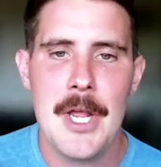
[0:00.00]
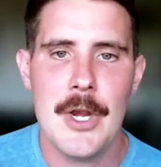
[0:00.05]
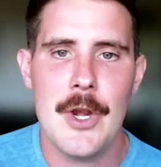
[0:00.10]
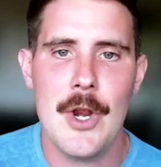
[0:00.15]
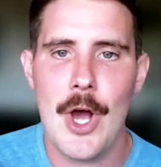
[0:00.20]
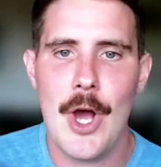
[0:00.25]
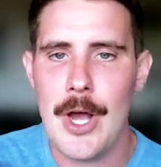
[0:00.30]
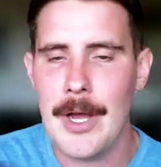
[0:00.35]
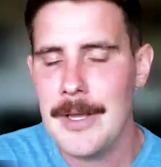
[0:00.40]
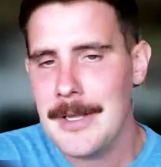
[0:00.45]

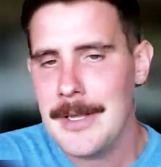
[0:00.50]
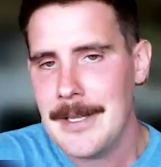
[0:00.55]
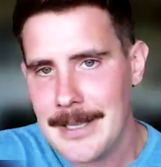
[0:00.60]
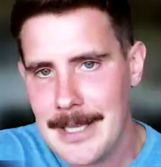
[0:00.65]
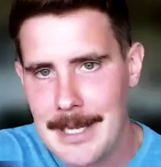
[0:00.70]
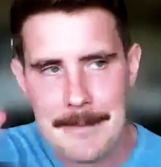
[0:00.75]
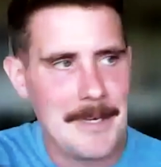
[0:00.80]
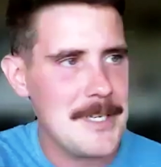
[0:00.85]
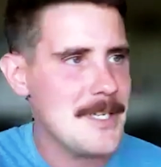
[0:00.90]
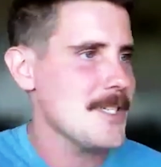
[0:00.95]
No,
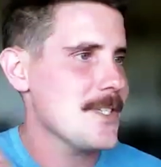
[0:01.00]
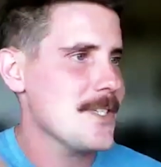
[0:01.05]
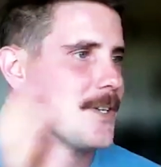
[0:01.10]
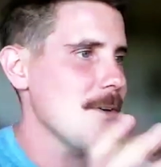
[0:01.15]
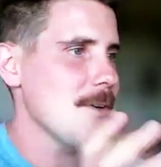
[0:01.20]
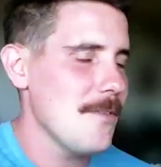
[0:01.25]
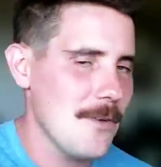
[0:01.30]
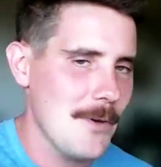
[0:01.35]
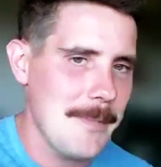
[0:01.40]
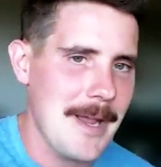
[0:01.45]
let me just
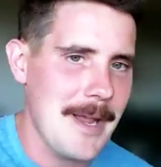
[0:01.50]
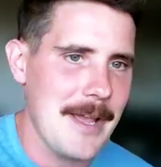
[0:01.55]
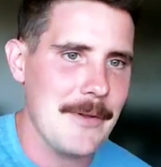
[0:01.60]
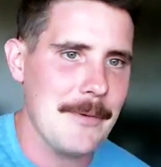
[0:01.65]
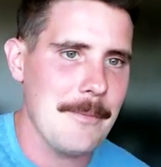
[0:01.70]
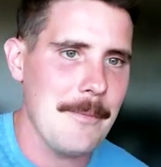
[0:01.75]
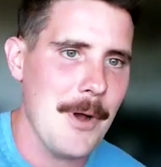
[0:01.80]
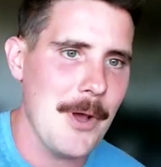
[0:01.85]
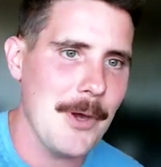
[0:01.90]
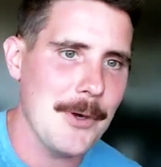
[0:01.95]
go over to my
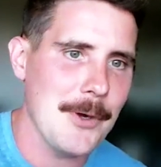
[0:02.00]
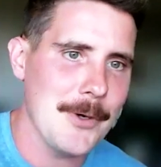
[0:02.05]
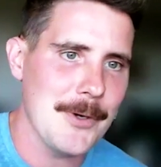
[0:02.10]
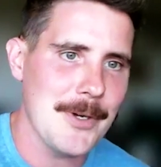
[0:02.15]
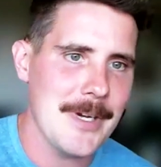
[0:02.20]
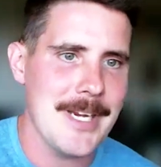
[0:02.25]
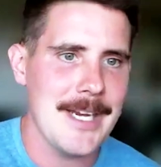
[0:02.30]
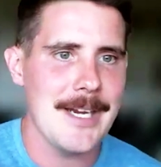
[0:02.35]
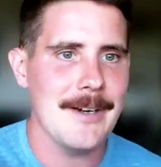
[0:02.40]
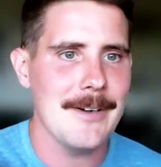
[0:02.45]
other monitor
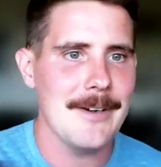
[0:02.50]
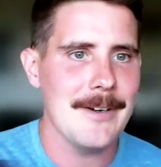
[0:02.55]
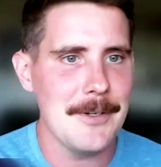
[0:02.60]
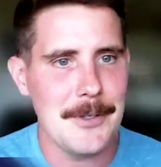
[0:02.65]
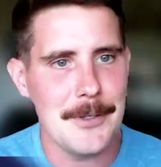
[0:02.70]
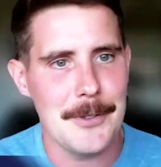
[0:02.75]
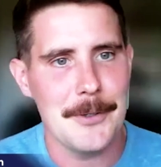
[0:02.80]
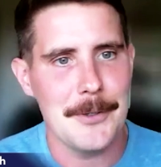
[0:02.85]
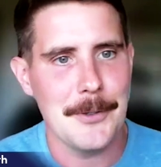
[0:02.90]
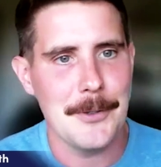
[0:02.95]
here
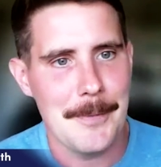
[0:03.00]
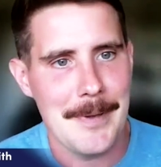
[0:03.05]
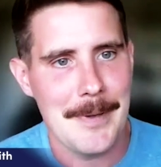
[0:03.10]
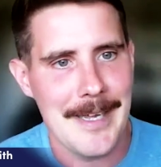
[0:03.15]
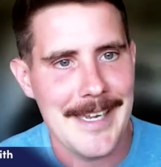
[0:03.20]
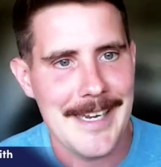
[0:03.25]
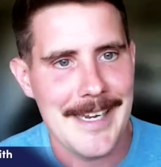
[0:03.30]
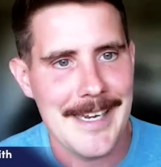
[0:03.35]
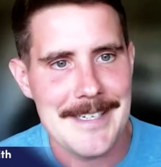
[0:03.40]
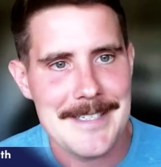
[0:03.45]
and Google
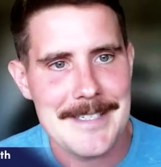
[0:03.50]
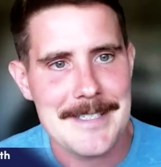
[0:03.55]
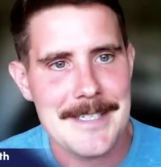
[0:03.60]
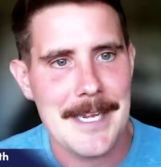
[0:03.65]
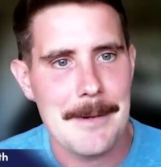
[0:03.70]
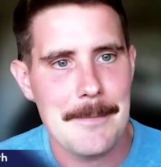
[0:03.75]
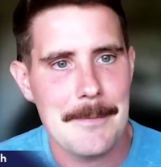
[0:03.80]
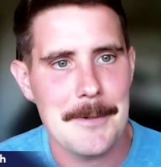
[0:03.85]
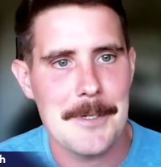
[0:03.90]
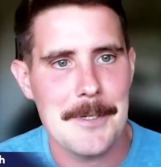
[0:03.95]
my
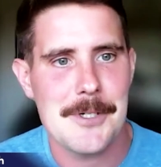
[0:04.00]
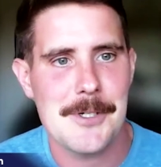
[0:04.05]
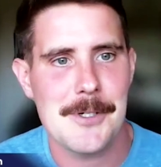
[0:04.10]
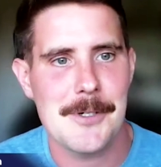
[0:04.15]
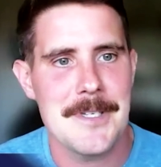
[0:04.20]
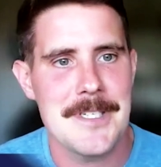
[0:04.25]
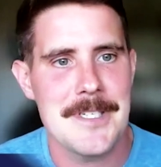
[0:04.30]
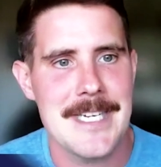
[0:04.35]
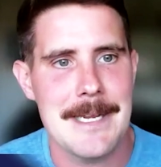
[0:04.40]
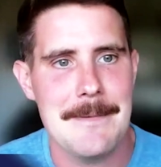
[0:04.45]
cyber
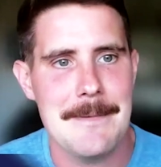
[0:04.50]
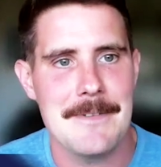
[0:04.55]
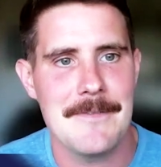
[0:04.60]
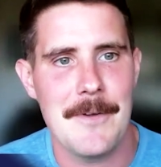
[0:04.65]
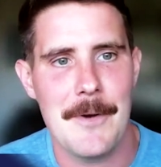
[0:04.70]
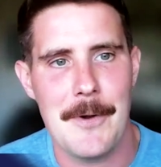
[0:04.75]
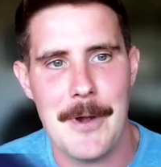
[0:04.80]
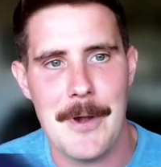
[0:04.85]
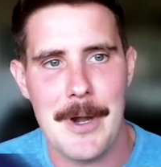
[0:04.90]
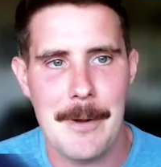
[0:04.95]
insurance team's
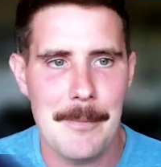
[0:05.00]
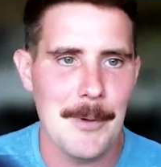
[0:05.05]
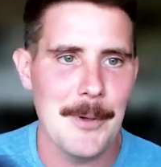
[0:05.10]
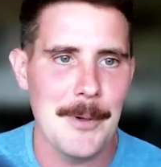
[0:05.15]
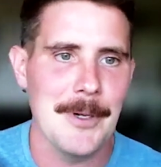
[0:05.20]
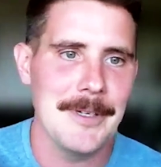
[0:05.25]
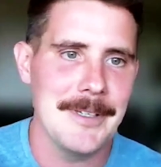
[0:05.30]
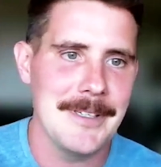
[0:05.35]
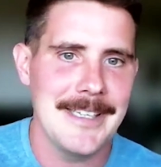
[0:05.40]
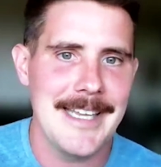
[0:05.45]
phone
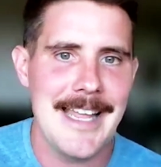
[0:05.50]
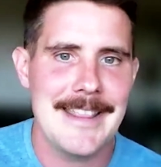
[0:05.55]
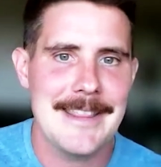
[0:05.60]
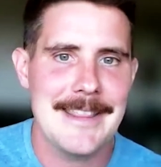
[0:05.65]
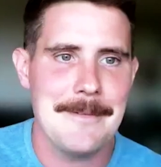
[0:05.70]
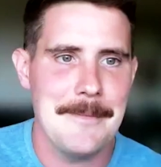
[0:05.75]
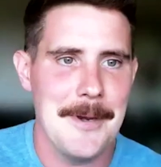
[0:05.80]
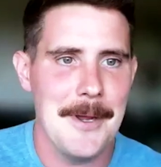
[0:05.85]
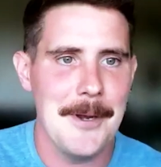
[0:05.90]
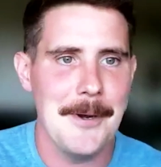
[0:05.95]
number and let
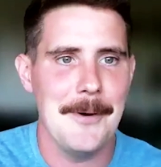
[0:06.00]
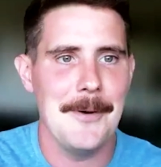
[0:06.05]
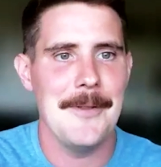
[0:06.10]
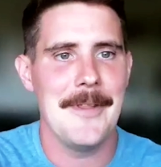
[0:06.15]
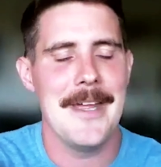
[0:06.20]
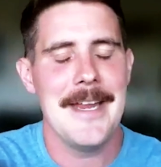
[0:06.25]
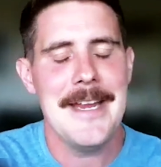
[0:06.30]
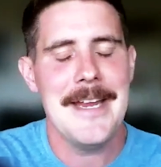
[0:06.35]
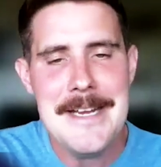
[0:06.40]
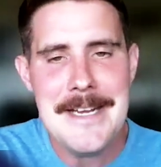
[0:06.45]
them know
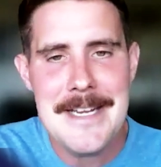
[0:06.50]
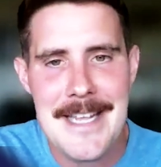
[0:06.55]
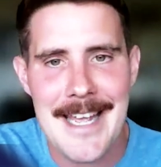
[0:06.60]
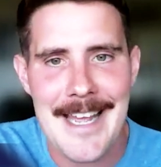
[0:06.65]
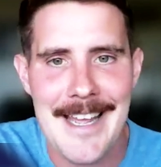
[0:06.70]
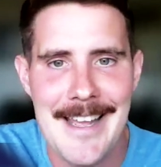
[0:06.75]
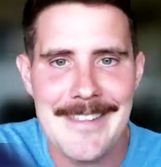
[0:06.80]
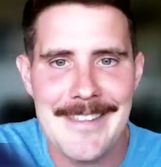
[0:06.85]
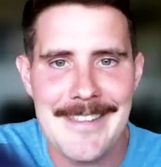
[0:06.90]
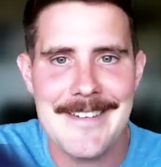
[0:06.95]
that
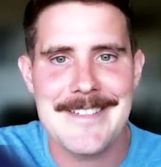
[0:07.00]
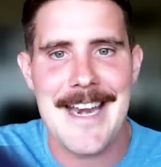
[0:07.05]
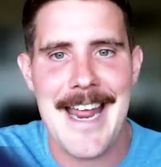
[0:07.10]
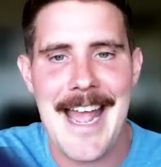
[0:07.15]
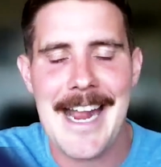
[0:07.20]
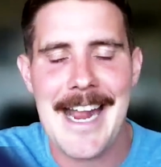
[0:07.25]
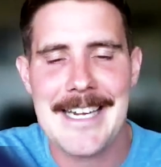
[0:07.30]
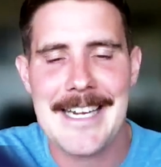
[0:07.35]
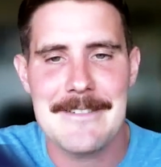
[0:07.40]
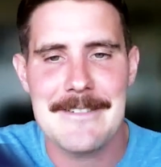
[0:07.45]
there's an
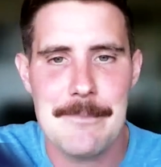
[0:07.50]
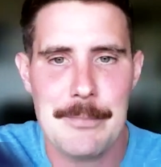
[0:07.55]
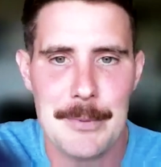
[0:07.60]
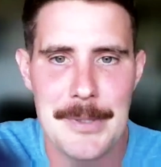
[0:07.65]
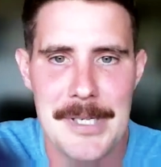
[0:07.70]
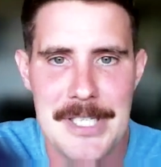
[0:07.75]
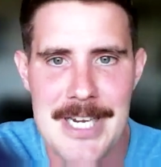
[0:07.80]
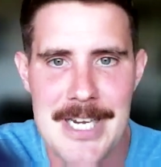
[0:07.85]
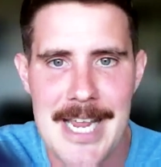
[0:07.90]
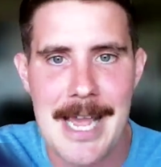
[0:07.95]
active
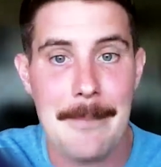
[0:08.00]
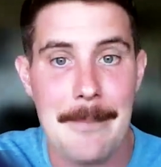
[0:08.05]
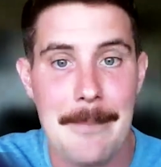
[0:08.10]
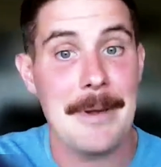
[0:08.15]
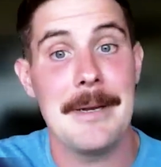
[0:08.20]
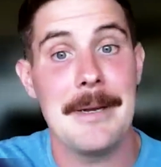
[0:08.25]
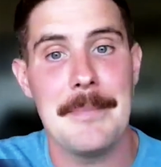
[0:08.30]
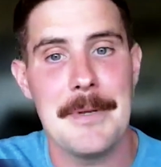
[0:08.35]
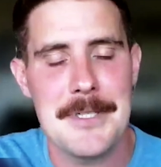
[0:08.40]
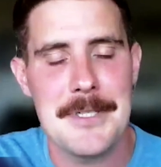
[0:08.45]
breach
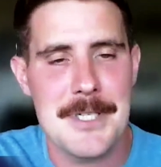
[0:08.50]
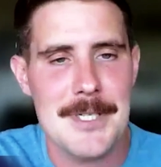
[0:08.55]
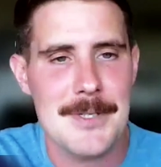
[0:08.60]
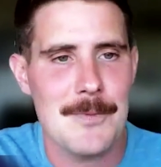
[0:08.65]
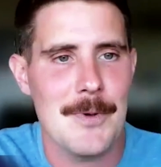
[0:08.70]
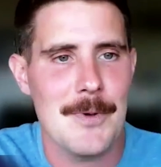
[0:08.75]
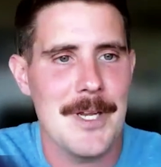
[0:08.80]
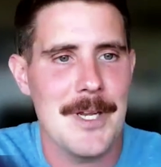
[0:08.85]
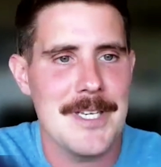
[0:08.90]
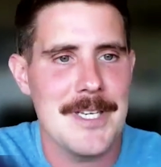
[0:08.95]
happening, but
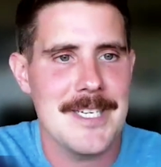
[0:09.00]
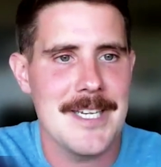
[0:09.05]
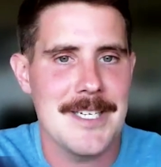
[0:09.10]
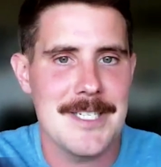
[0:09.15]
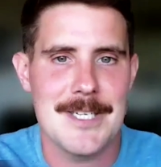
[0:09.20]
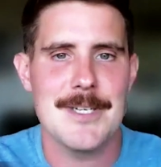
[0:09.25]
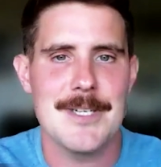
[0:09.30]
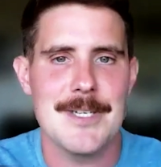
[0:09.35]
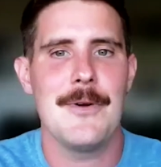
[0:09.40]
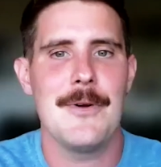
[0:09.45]
just
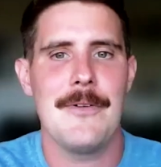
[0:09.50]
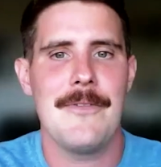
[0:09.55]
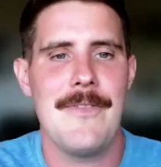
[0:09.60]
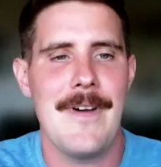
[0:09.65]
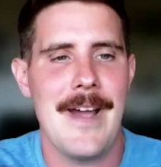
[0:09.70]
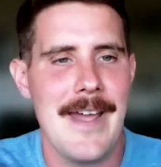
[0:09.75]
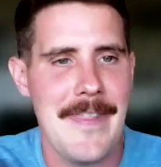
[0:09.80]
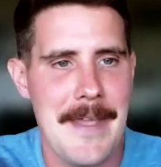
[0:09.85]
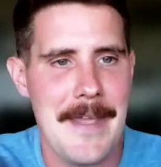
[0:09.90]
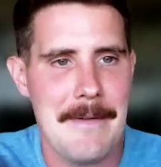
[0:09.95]
wanted to
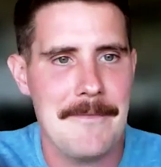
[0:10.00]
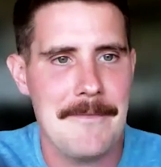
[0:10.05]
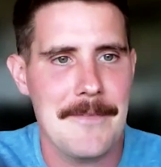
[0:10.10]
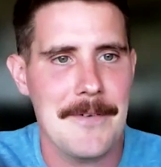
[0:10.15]
notify them